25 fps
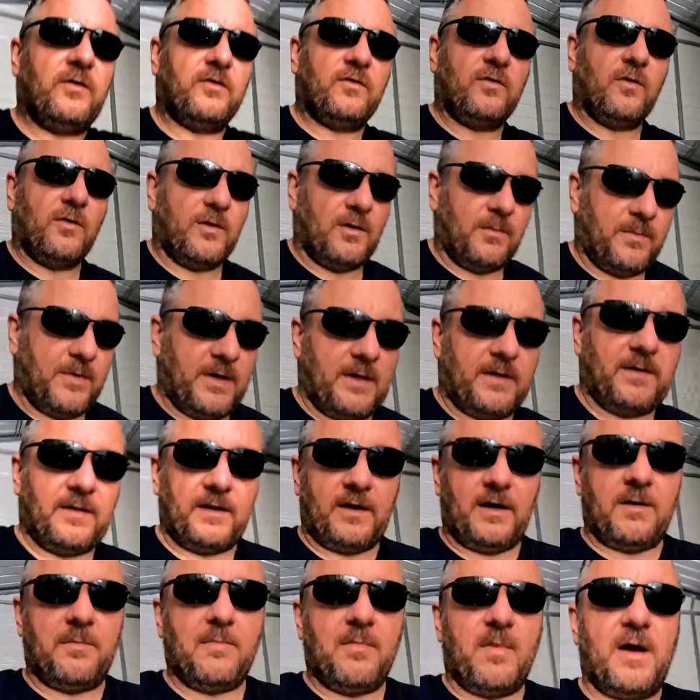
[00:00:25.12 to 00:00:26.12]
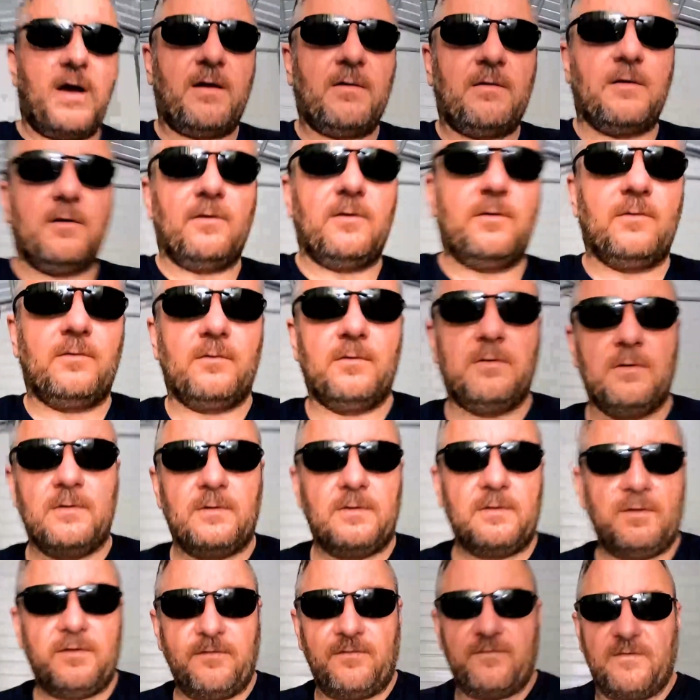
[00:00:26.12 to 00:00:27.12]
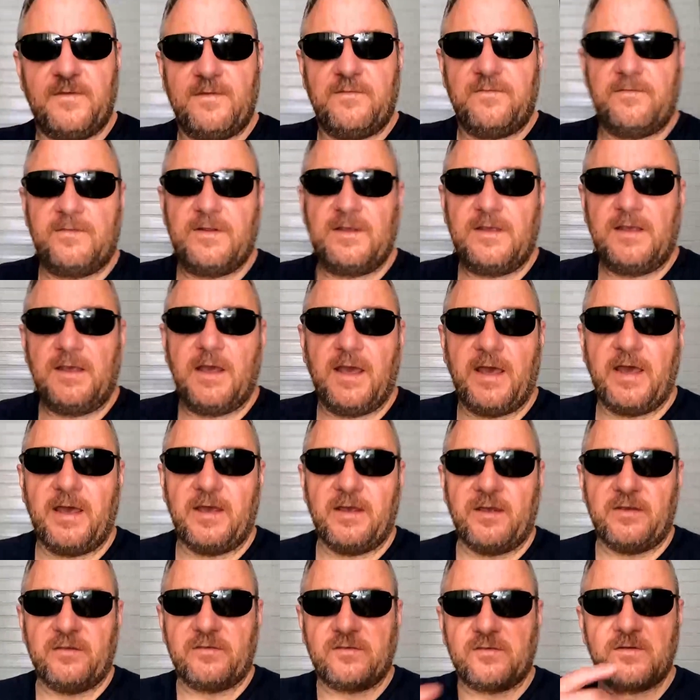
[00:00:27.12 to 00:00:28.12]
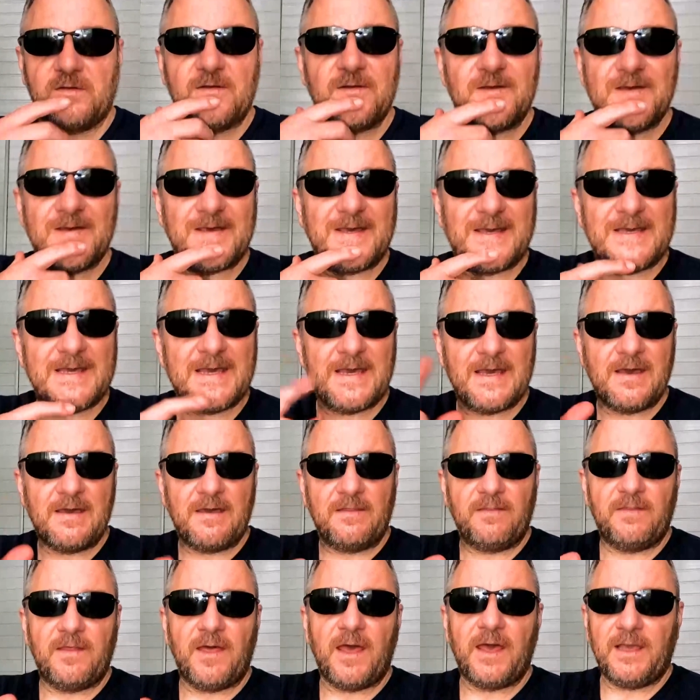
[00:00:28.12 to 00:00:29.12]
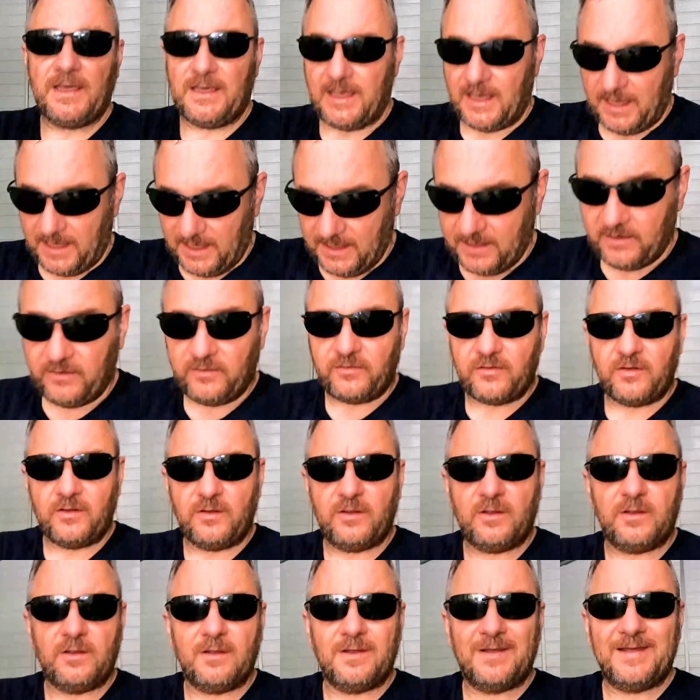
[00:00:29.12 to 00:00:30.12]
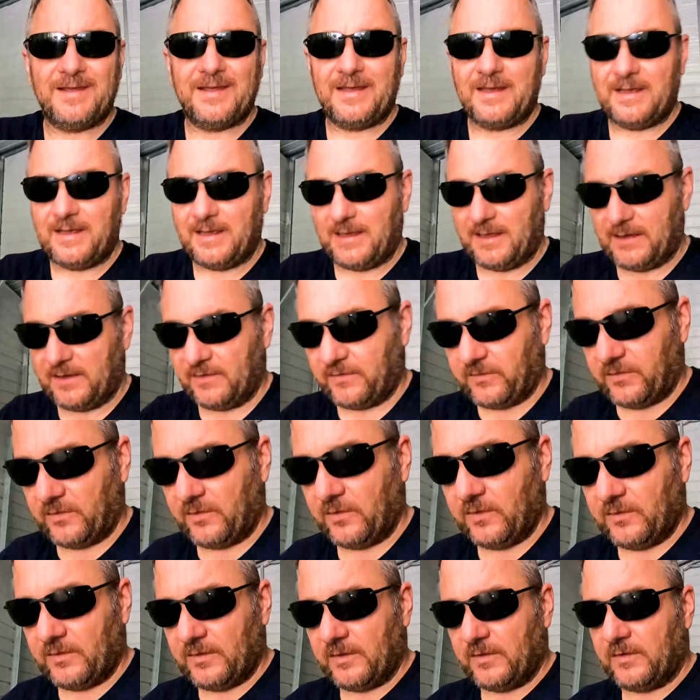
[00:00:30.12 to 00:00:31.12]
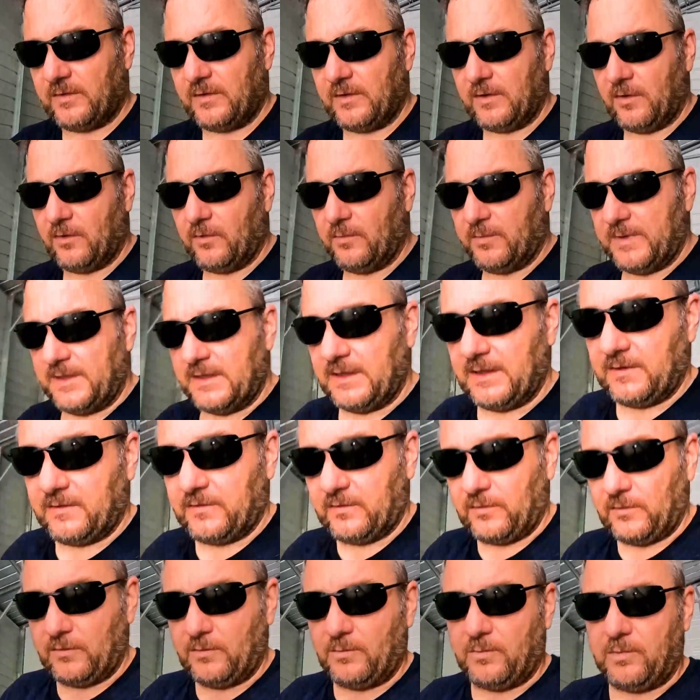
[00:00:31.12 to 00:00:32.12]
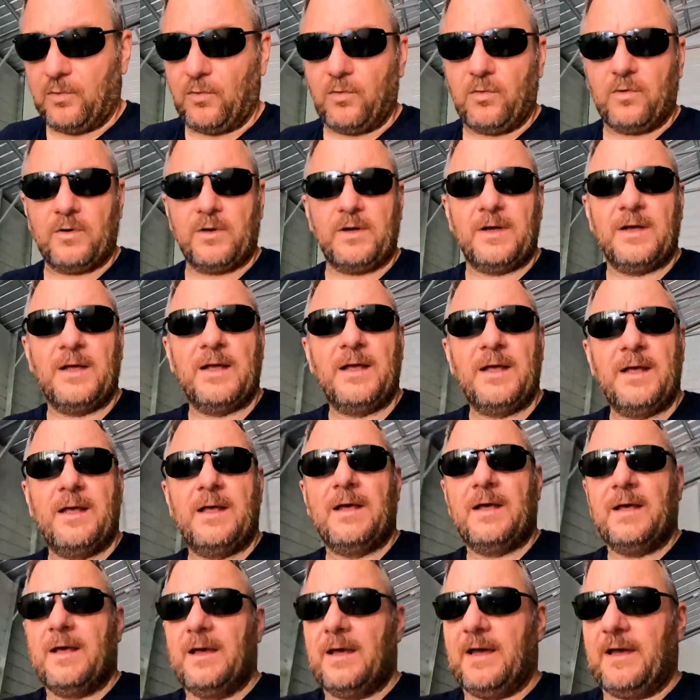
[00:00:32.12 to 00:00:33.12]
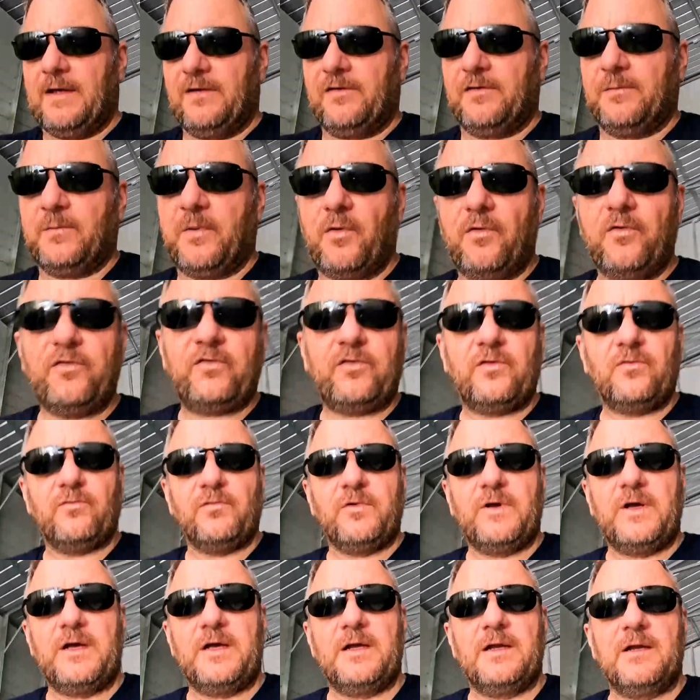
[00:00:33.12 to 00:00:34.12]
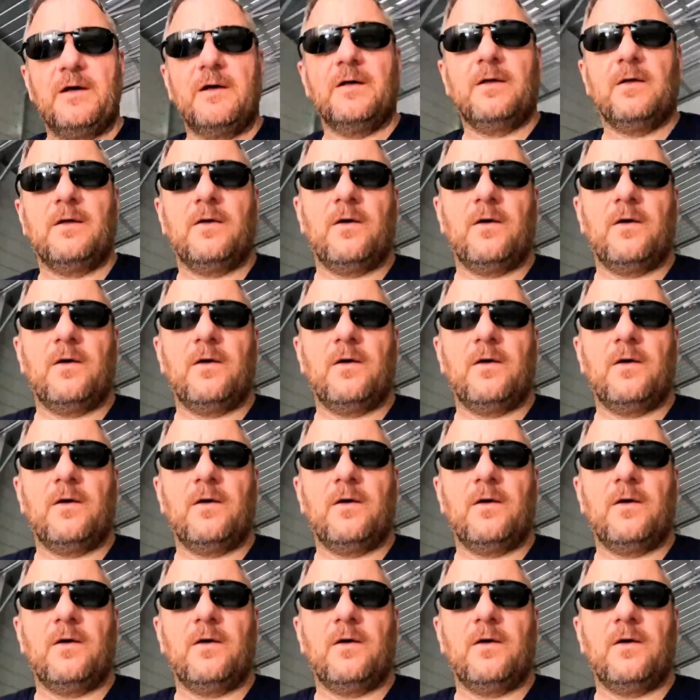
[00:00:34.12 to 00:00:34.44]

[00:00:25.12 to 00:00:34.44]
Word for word: just thought about the Camaro, the 50 has that gauge and it's hooked into the OBD2 port. It's supposed to read